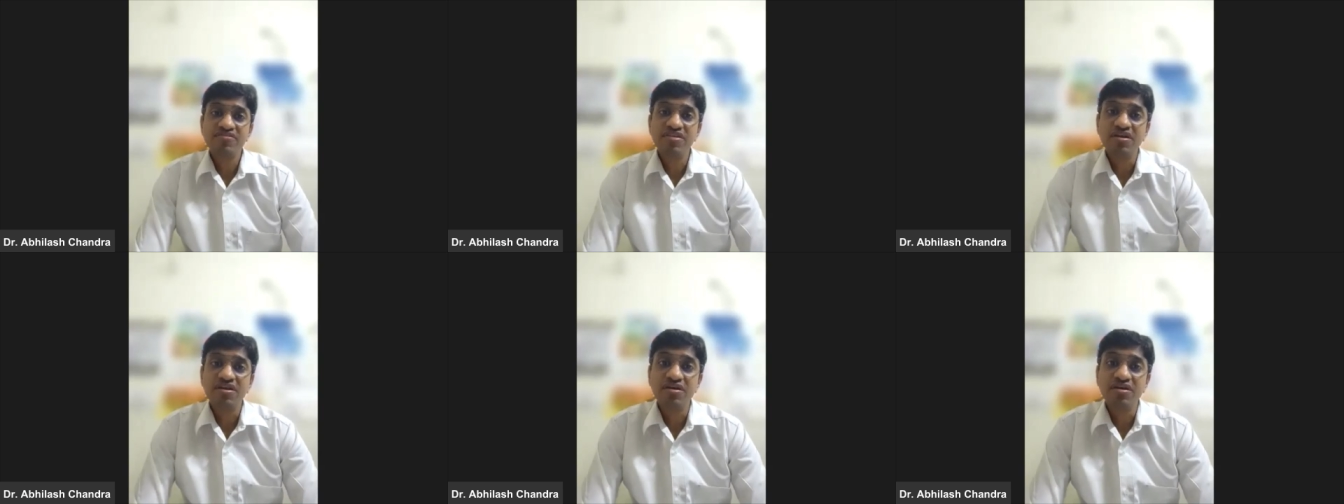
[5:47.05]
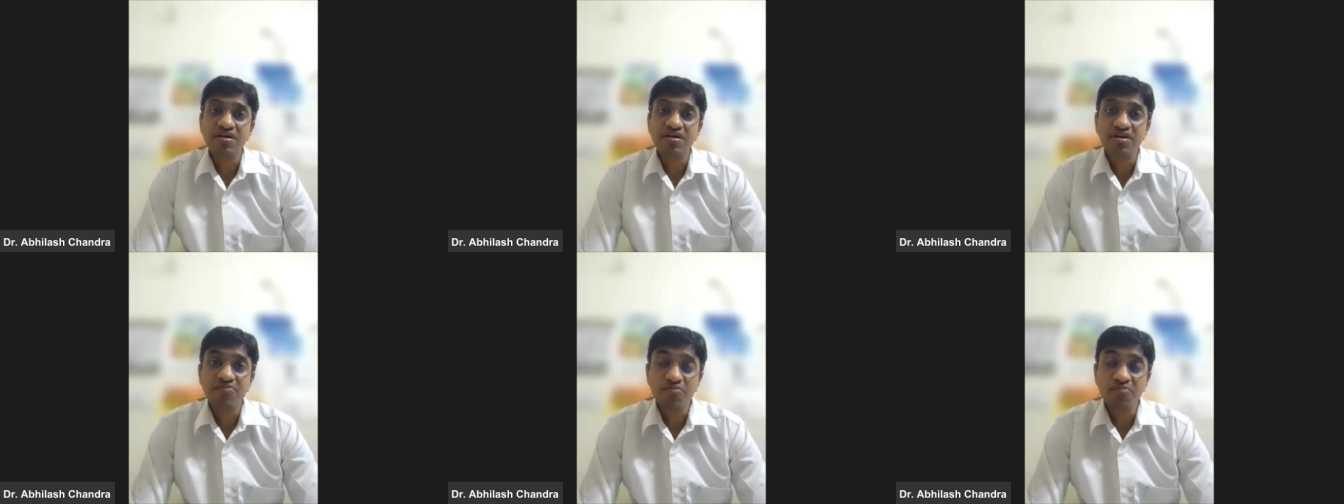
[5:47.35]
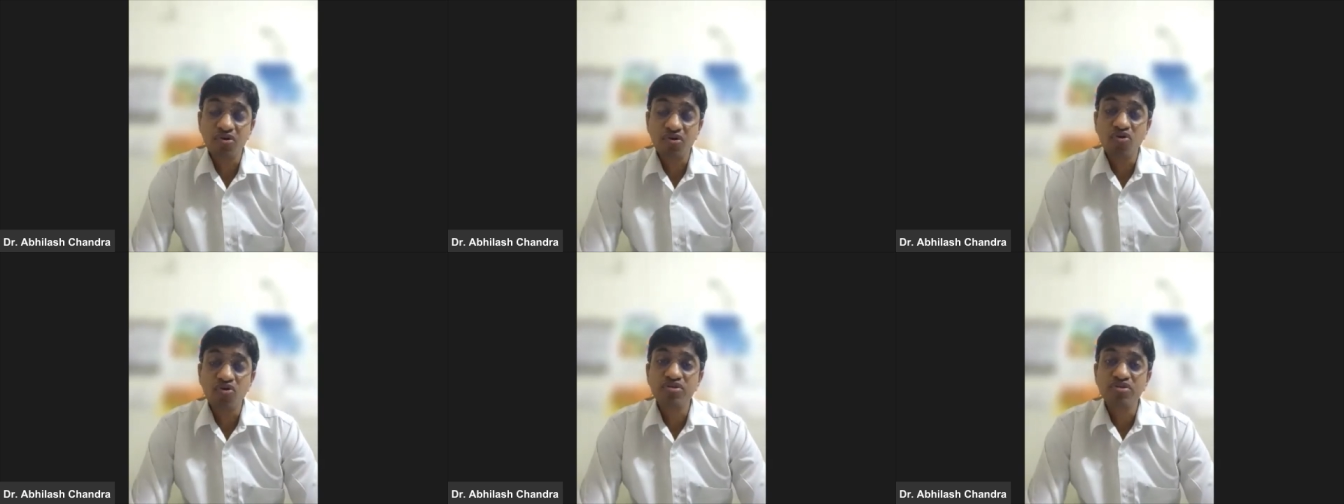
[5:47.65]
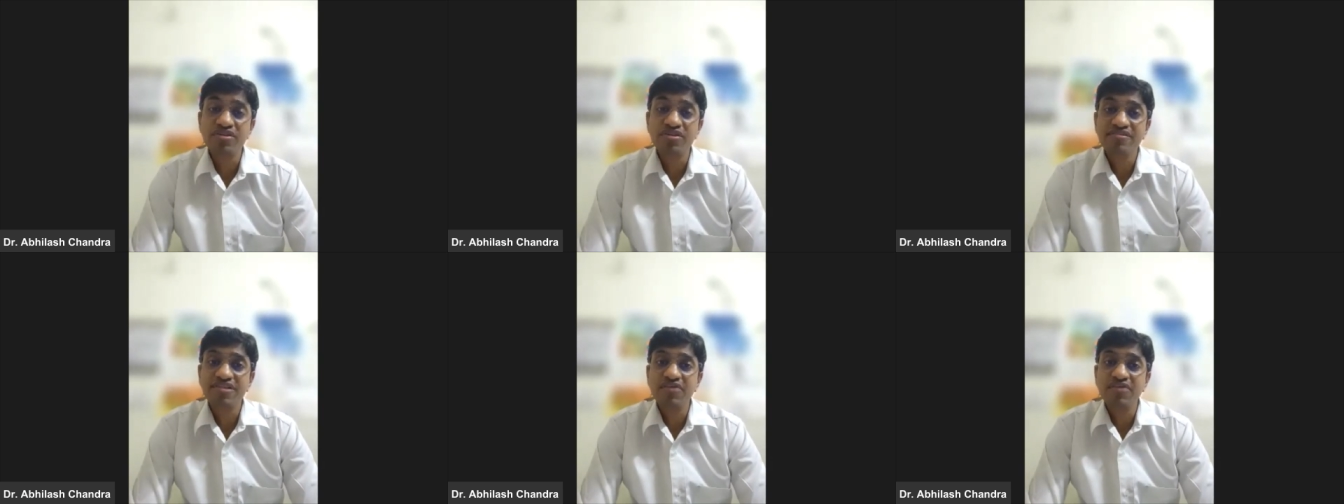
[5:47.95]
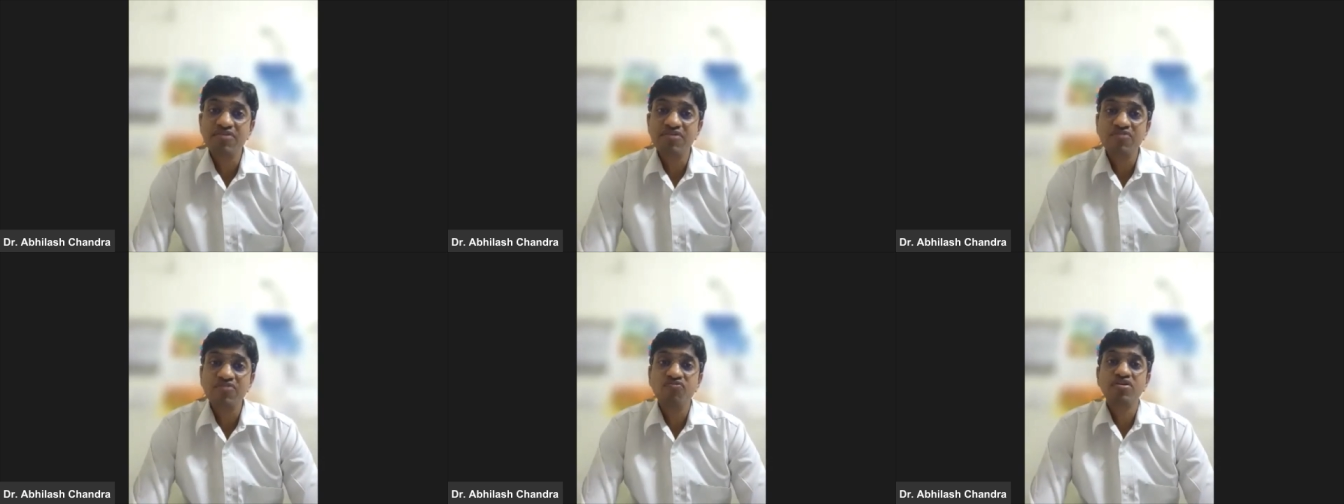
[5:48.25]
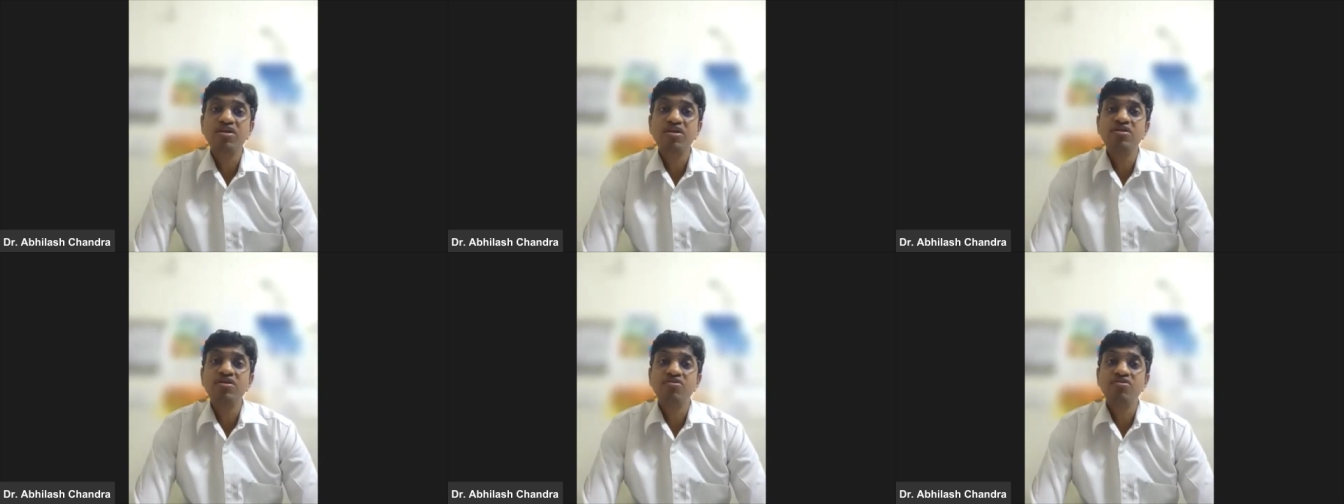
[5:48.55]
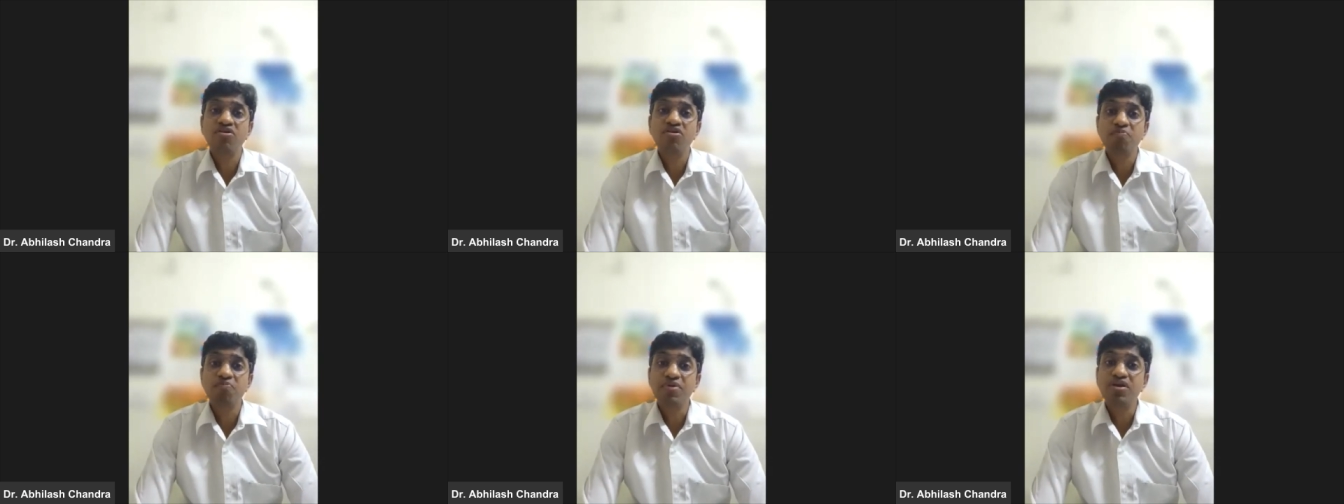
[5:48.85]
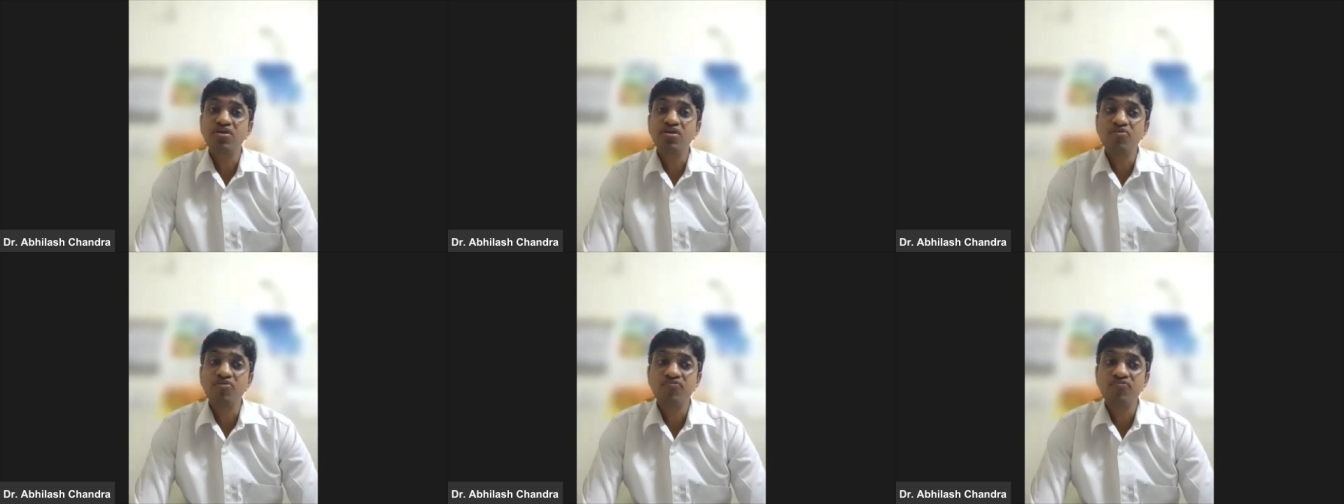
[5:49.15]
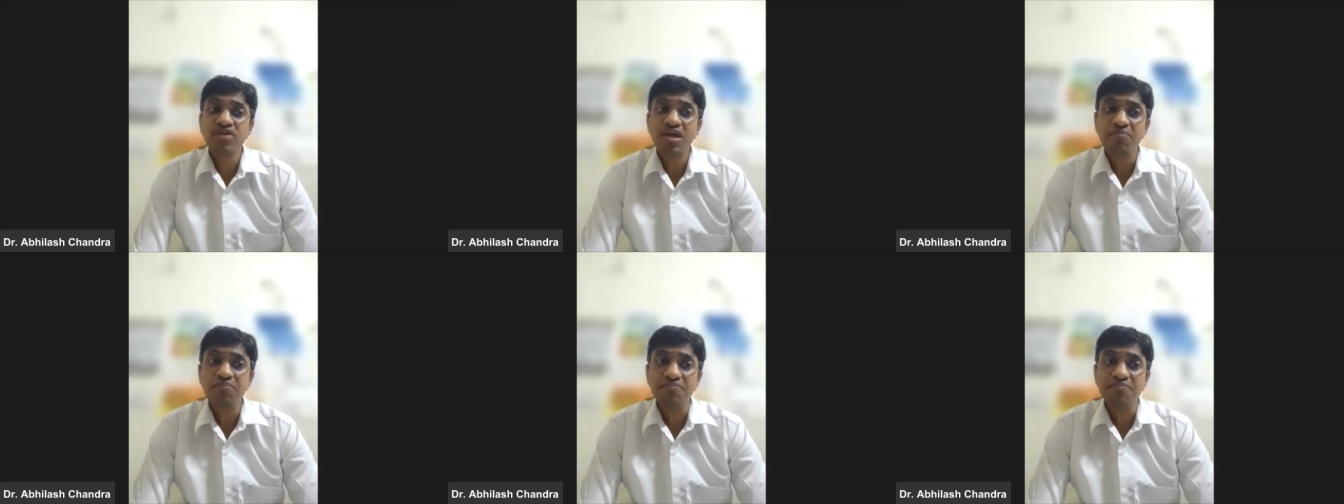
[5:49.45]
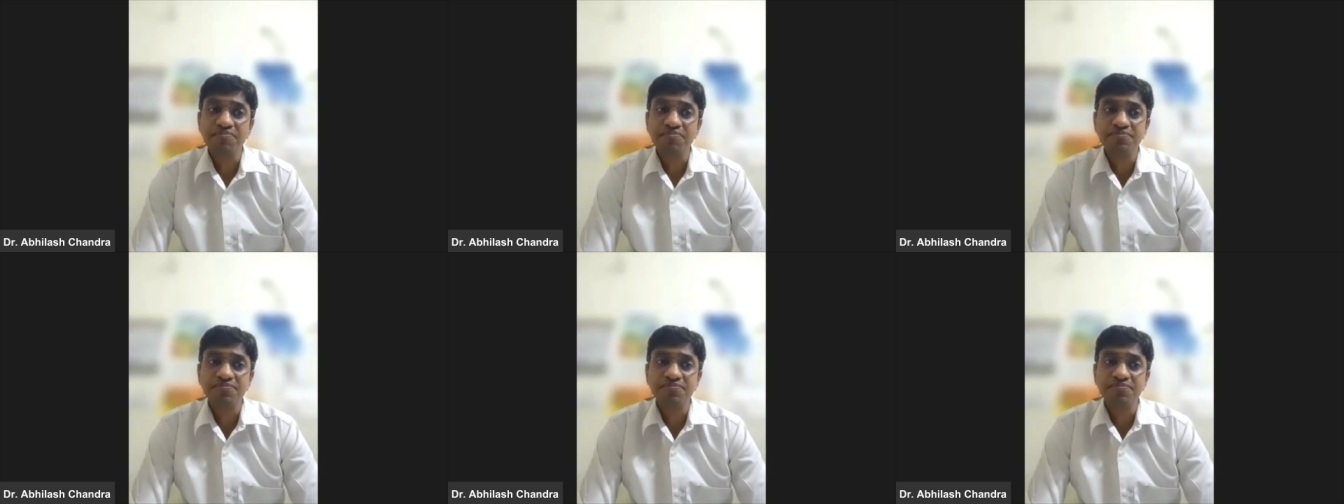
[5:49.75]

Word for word: uh, beyond this level for a long period of time.